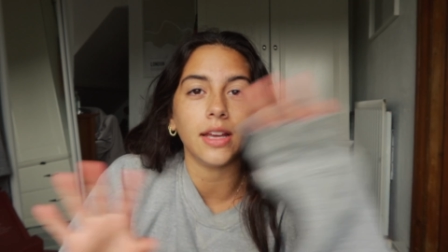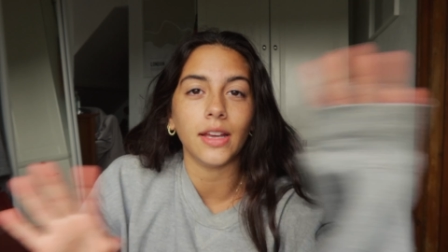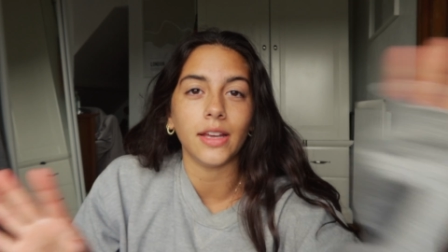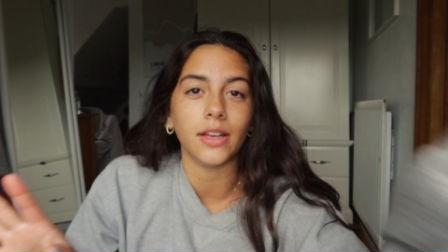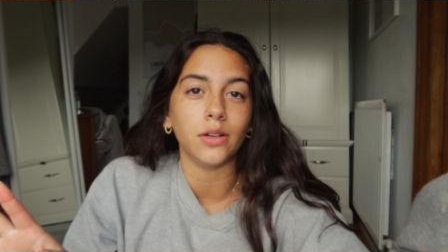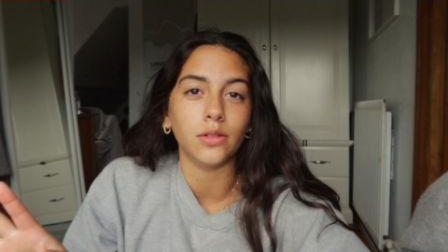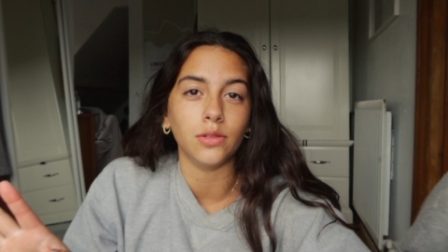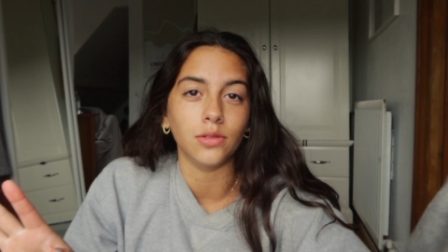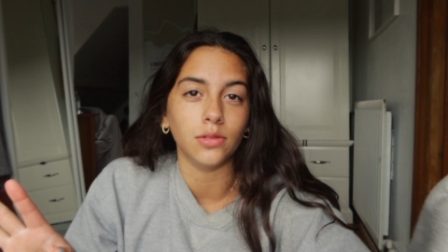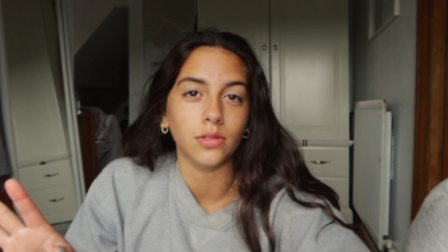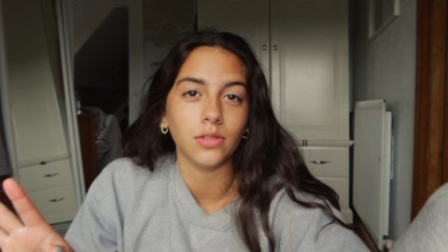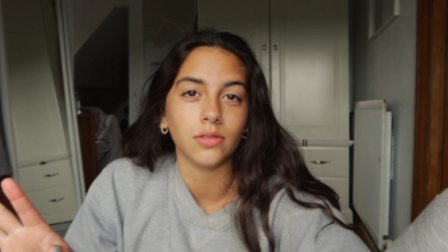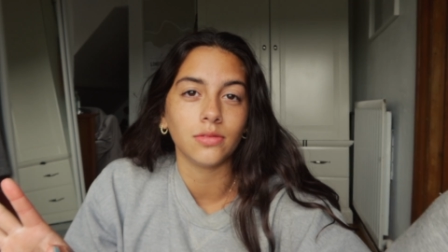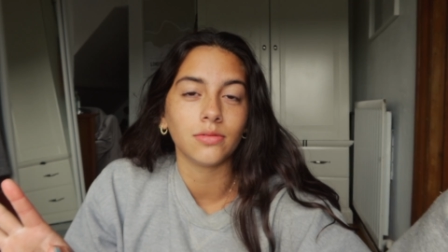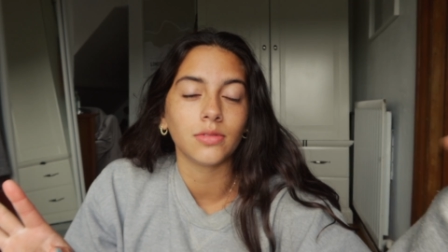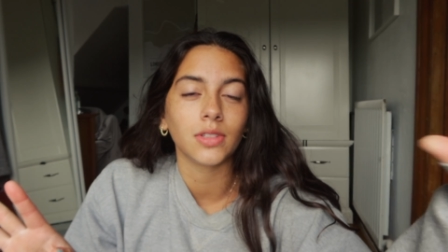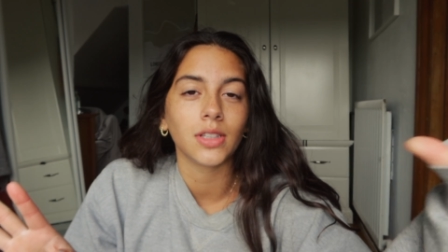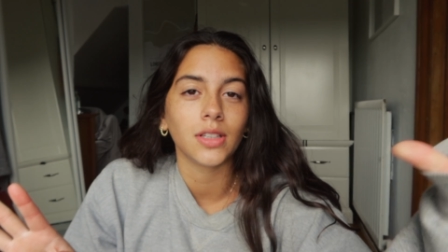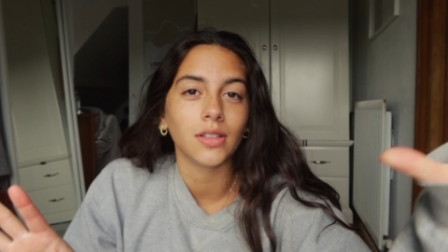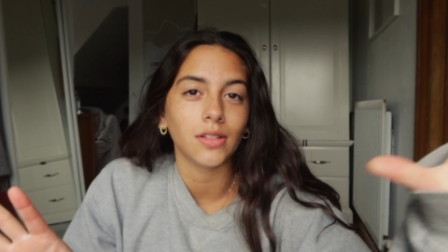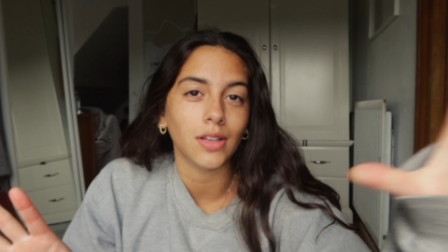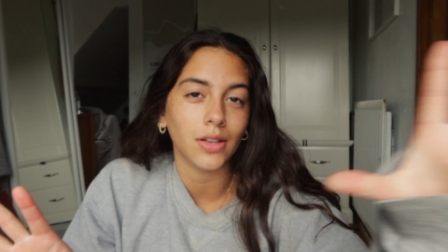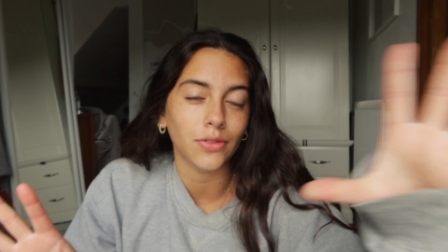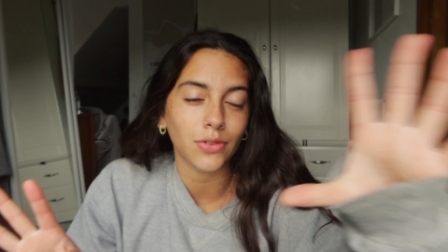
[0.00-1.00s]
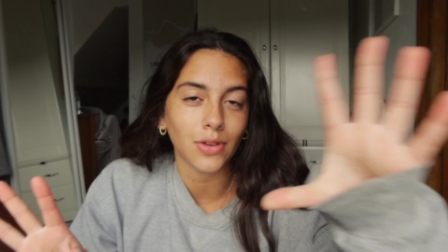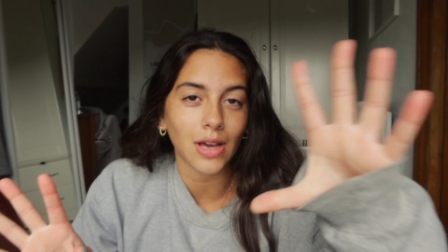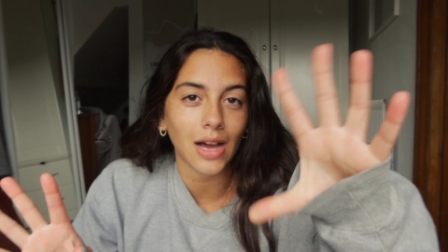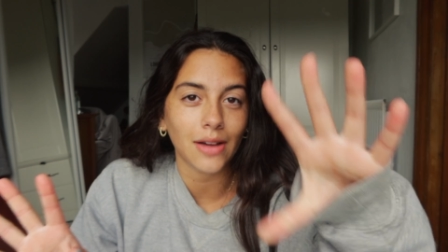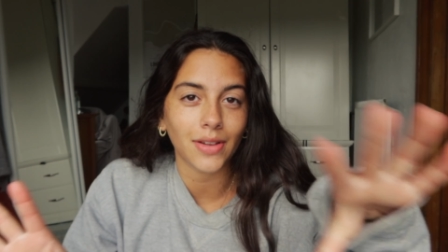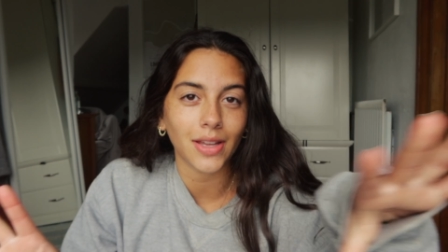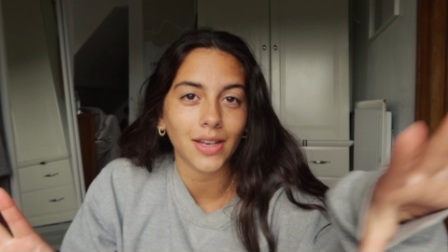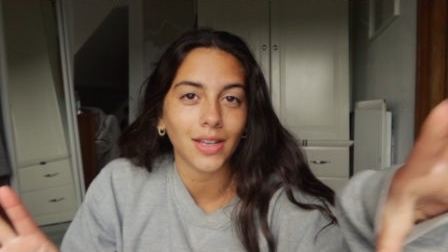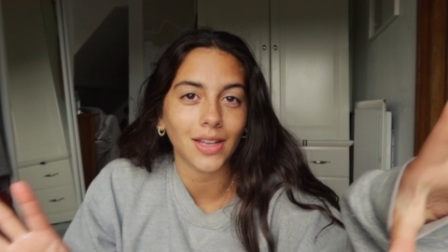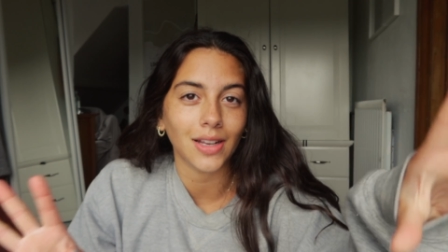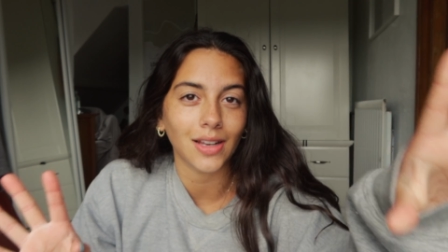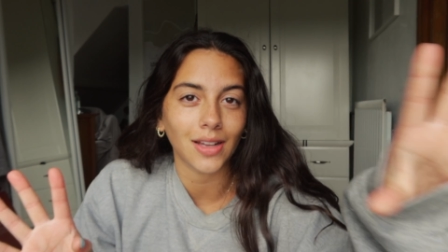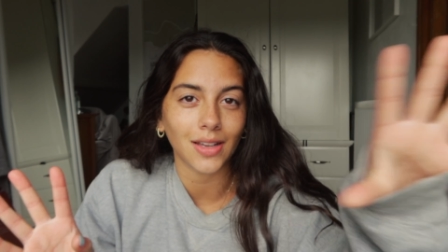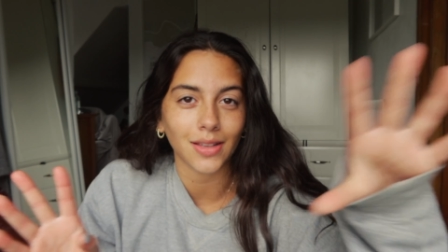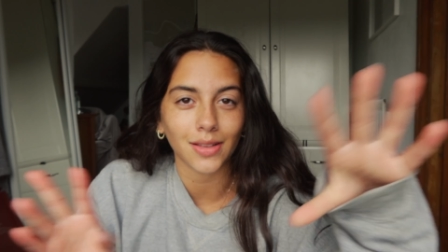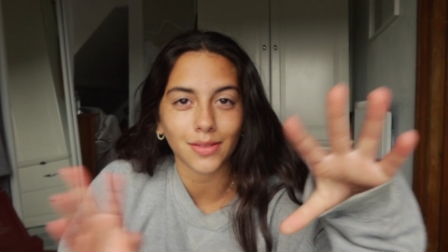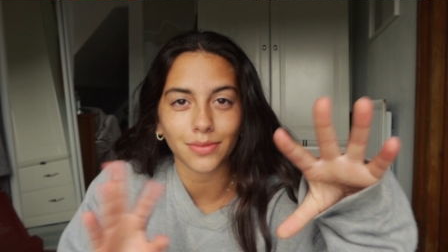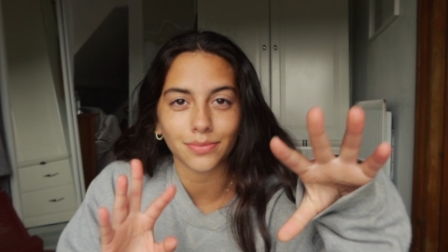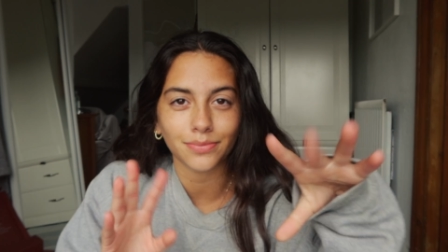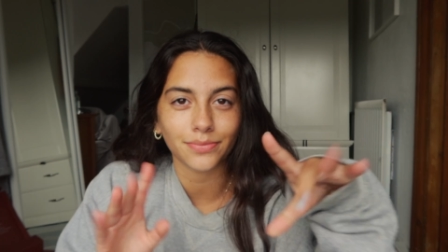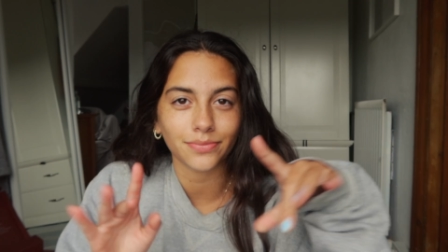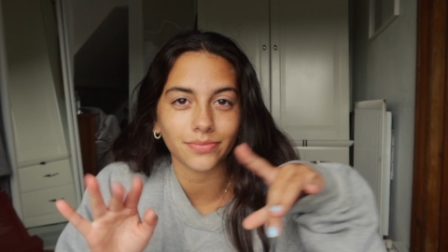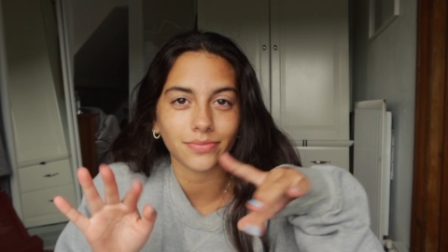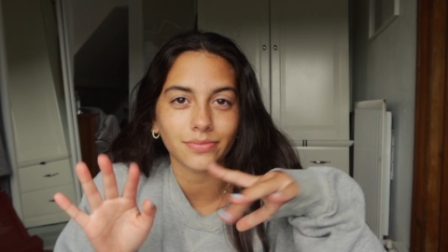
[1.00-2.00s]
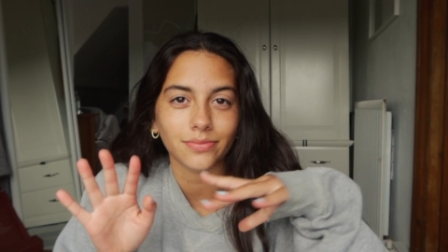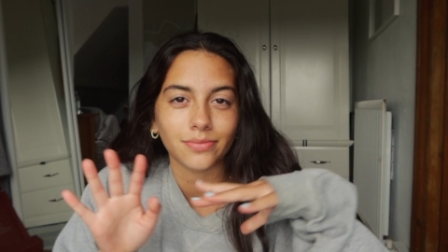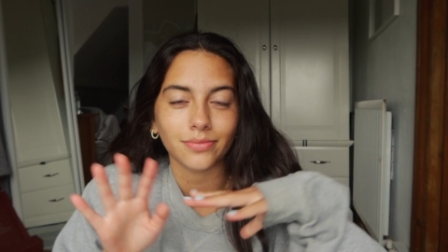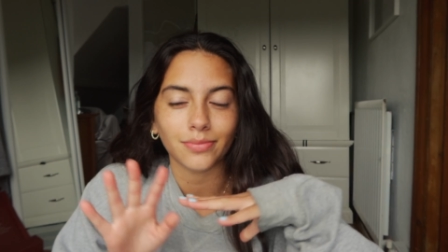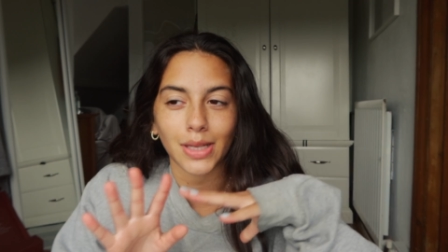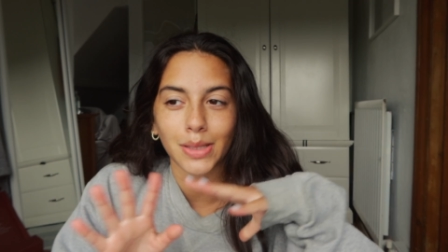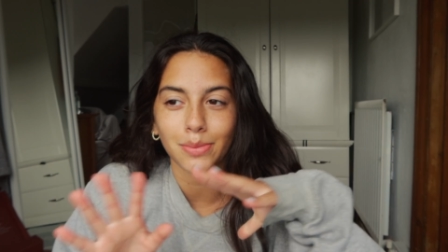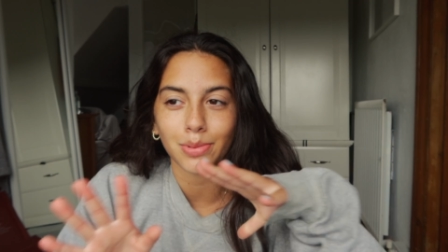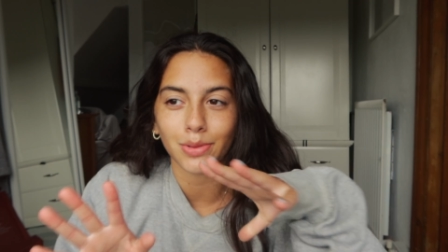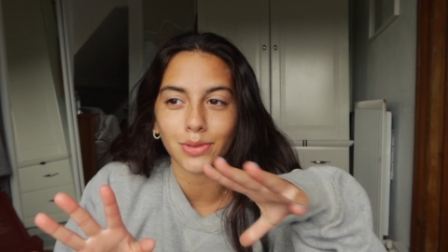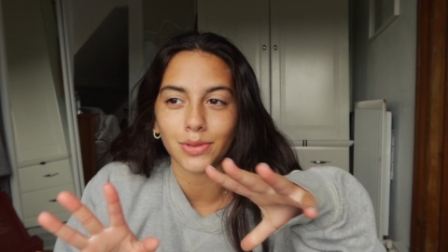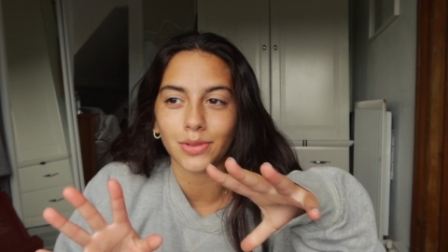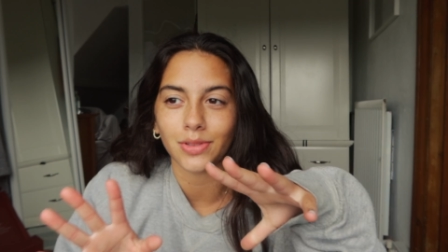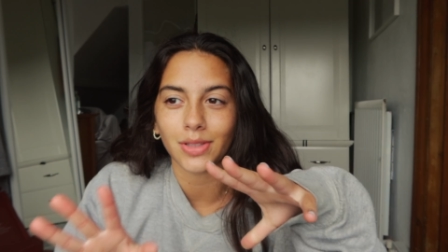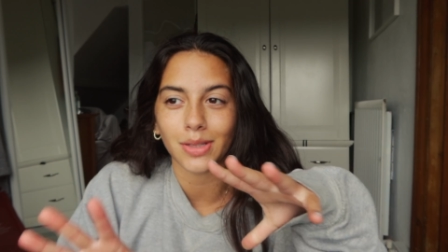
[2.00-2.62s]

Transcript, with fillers: it all. If you have any like people